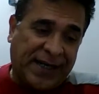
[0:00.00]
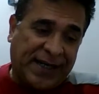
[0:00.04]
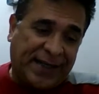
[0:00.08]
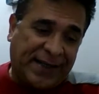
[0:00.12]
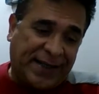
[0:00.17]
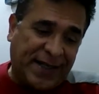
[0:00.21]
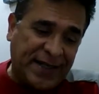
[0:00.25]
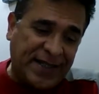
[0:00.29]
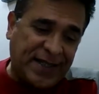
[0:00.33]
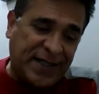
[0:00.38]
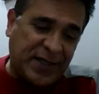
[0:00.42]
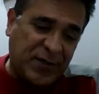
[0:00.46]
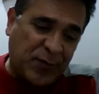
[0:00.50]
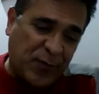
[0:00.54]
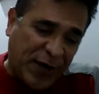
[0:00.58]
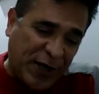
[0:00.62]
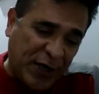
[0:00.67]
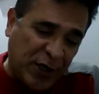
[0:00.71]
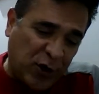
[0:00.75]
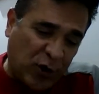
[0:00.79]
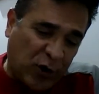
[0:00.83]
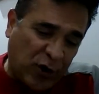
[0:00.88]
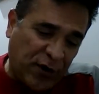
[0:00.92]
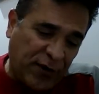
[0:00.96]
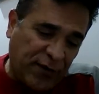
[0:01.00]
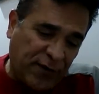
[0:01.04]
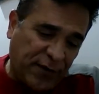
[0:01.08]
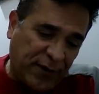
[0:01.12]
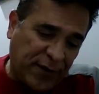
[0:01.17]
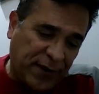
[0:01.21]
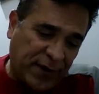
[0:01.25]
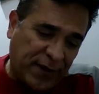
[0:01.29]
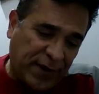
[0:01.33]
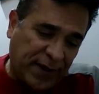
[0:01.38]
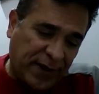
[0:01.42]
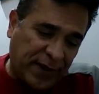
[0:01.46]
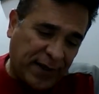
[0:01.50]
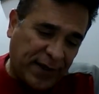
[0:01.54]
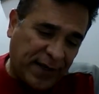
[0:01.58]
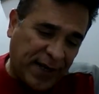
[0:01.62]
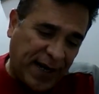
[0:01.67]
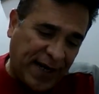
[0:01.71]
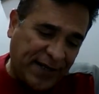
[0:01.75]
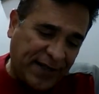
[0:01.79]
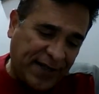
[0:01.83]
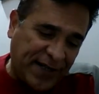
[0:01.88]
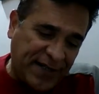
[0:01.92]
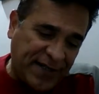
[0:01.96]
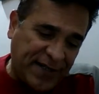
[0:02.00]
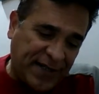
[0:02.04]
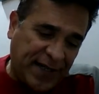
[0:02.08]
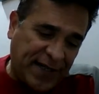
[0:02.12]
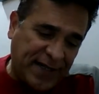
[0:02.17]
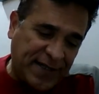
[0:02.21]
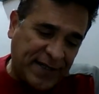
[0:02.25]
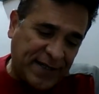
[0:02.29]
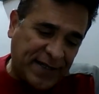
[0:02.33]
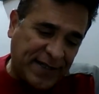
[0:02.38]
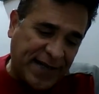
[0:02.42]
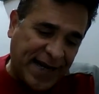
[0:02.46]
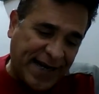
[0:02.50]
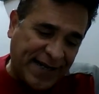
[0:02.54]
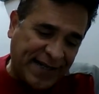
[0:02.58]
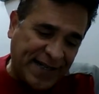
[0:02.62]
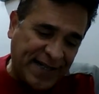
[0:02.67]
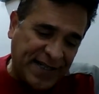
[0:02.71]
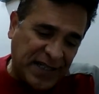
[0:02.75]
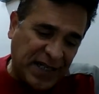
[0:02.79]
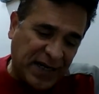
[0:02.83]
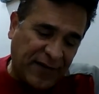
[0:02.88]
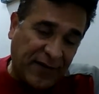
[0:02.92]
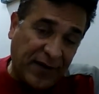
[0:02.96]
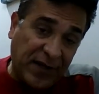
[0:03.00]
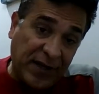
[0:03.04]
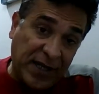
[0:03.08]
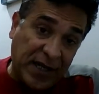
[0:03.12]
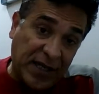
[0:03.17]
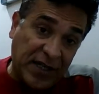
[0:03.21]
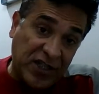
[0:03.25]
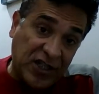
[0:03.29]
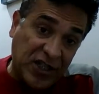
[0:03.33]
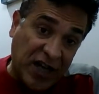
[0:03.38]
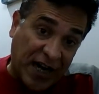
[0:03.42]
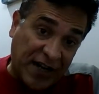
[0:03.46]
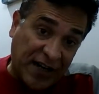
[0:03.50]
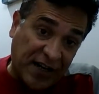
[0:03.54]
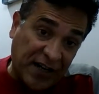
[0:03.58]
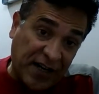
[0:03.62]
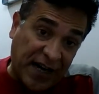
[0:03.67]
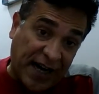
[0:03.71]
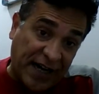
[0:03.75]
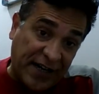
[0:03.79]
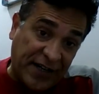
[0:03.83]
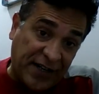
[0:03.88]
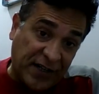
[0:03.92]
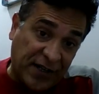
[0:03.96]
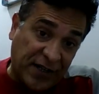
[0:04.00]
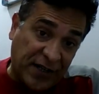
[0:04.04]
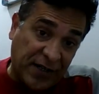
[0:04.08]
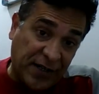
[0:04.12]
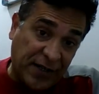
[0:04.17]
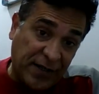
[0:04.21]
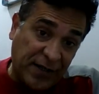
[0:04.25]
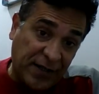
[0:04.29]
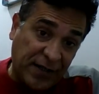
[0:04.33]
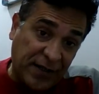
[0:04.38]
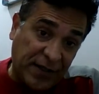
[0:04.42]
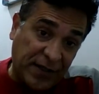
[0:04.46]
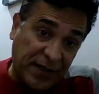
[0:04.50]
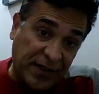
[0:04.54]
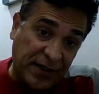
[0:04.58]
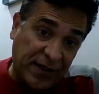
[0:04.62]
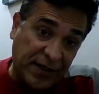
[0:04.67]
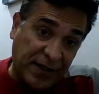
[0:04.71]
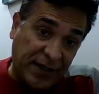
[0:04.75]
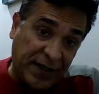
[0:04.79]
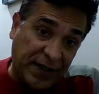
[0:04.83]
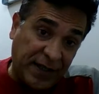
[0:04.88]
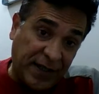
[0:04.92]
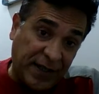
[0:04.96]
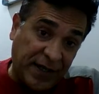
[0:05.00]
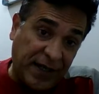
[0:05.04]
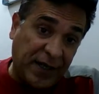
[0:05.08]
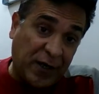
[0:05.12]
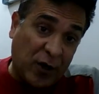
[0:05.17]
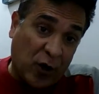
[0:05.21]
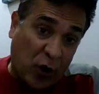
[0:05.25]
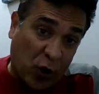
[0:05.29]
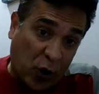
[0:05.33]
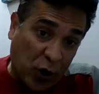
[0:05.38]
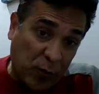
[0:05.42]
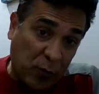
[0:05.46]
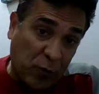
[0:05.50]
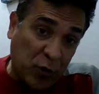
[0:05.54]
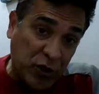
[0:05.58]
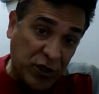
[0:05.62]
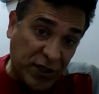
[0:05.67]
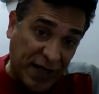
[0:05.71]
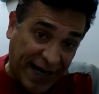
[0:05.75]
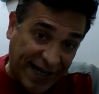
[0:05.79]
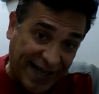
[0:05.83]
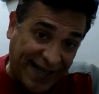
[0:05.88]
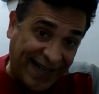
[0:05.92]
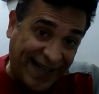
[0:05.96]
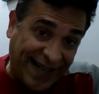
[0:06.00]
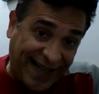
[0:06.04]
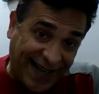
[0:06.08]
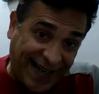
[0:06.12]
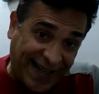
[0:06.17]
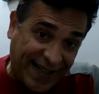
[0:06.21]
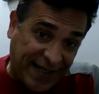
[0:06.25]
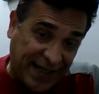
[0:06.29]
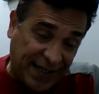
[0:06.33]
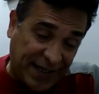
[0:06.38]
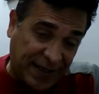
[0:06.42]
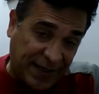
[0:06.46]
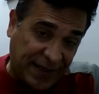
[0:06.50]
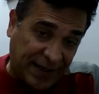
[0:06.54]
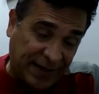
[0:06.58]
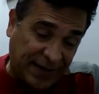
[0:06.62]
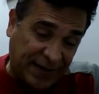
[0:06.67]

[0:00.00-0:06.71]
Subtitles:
This went on 96, 97, then Saturn entered in almost 98.